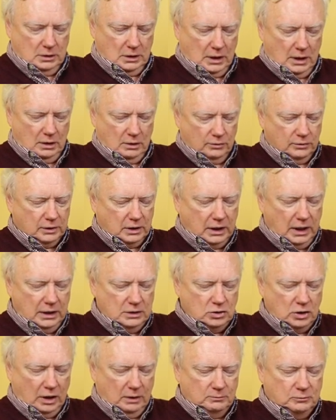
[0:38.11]
Now, the
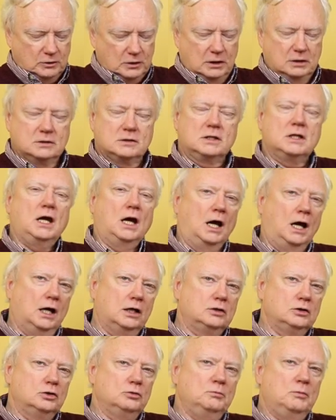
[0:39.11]
King James says the
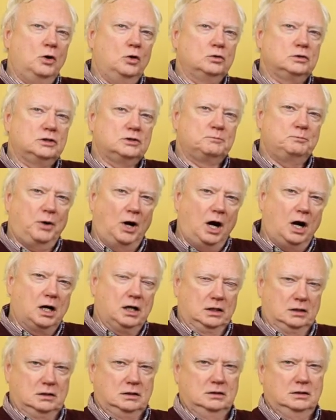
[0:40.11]
uttermost
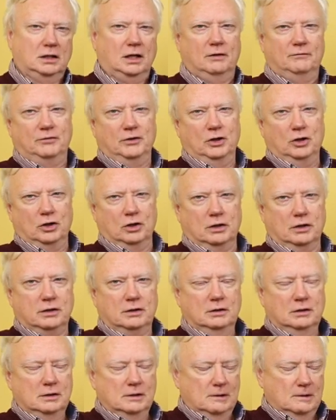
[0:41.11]
part of the earth.